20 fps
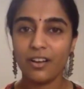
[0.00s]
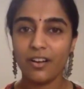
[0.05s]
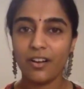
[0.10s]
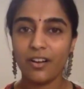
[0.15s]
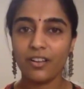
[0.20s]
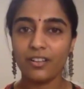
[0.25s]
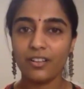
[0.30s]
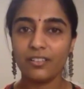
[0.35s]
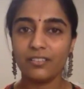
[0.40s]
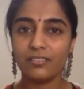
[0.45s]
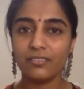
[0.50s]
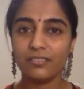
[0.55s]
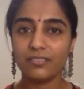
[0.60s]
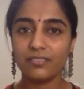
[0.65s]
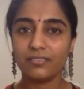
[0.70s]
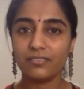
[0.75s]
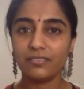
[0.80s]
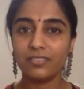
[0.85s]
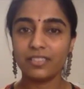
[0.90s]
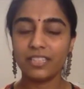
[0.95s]
on
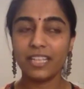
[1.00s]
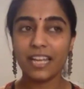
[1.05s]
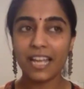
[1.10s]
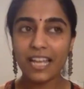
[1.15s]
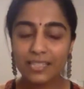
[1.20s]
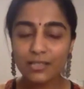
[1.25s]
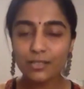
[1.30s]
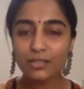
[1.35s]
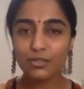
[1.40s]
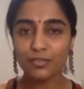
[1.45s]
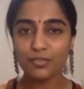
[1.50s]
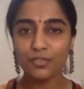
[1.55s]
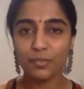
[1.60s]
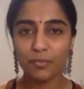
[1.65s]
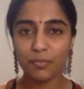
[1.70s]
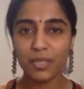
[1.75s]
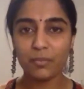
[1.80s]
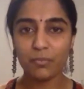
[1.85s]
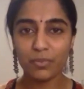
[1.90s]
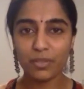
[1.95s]
the rest of the
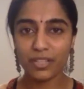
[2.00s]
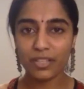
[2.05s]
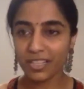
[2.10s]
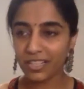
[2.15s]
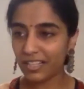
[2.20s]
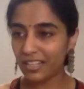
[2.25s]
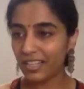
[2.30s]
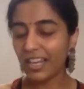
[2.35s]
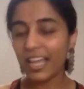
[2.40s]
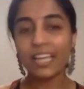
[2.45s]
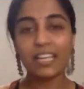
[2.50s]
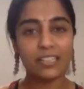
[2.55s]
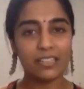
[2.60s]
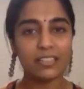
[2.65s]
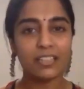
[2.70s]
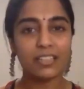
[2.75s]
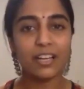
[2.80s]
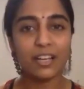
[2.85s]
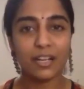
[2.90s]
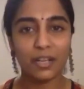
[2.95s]
people that are right
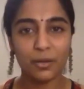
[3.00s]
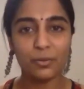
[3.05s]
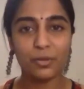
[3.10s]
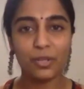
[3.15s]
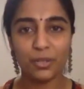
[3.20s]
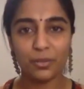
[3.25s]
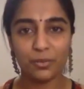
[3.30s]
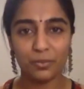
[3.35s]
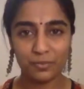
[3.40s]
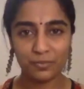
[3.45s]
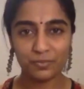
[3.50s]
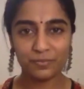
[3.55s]
around you.